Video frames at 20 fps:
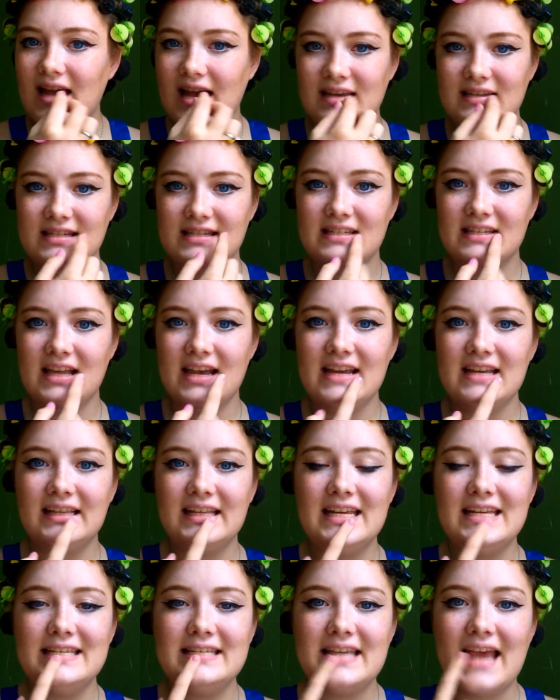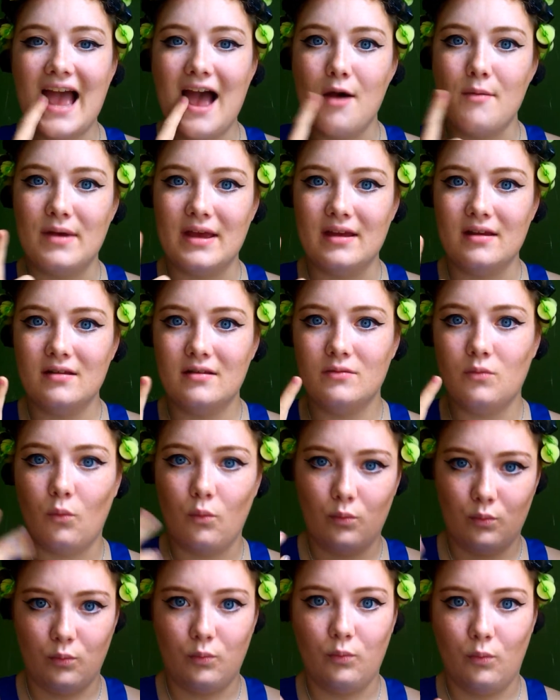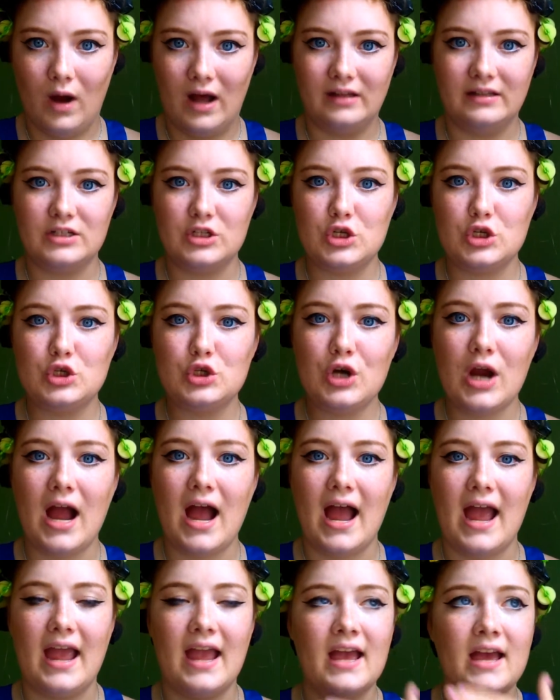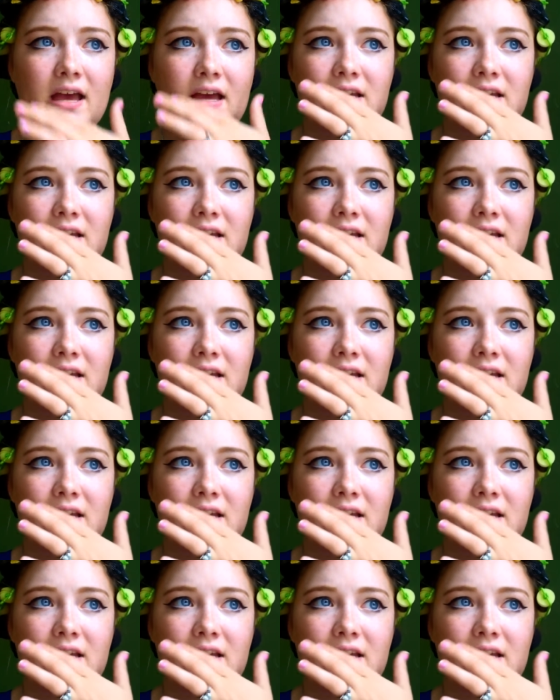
slightly dab it while it's dry